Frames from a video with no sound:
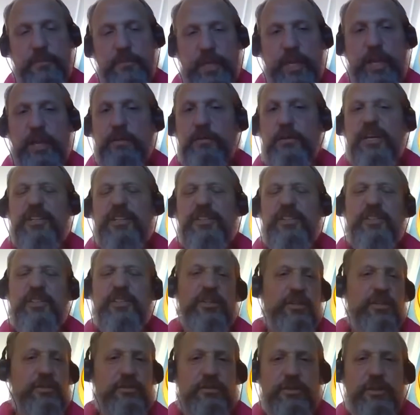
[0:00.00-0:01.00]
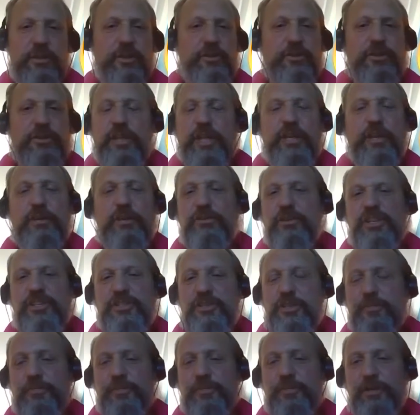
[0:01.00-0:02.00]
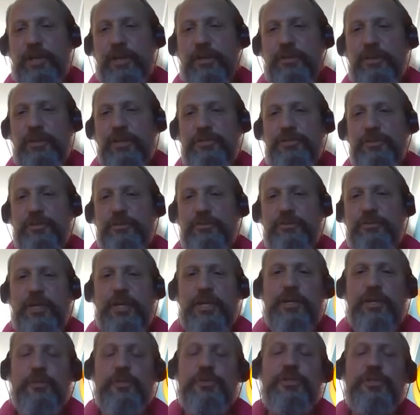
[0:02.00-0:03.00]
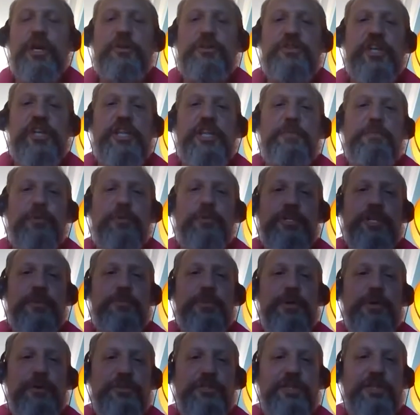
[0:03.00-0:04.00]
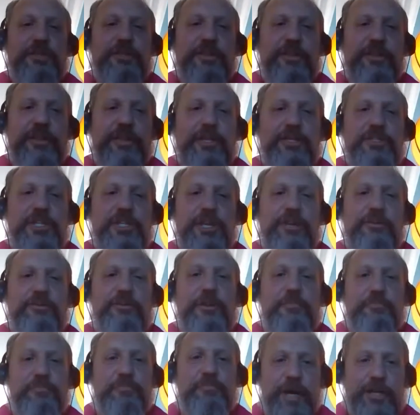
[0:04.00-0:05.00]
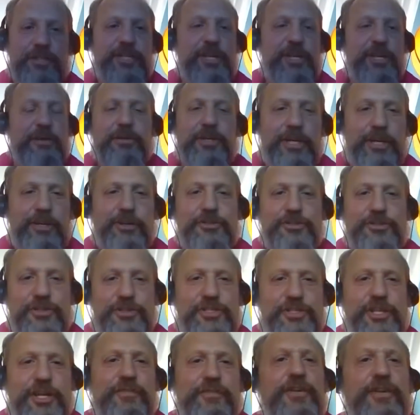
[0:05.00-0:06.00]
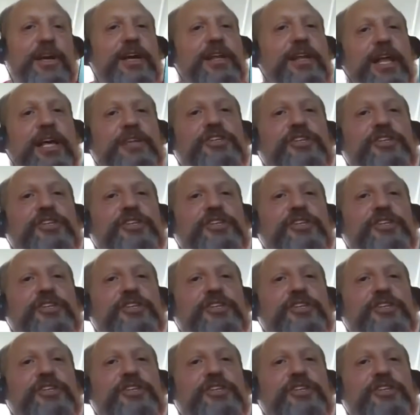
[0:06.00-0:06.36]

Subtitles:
Yeah, they don't need to, but no, that's all. What I would say, the bodybuilding things, bicep curls and stuff, that's